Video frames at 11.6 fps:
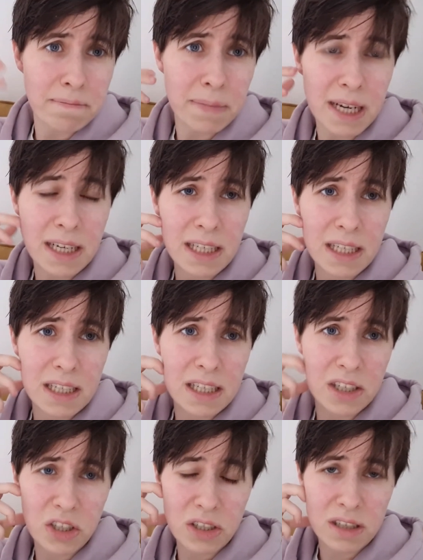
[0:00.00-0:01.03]
but I didn't,
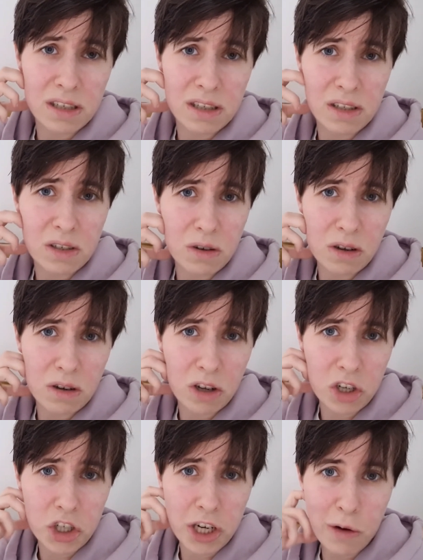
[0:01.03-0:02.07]
I just took a
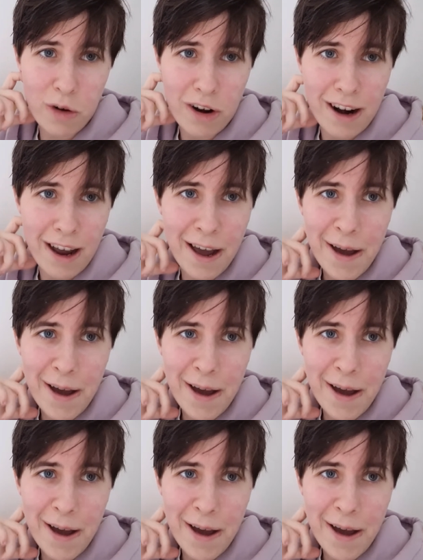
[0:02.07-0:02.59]
hot shower.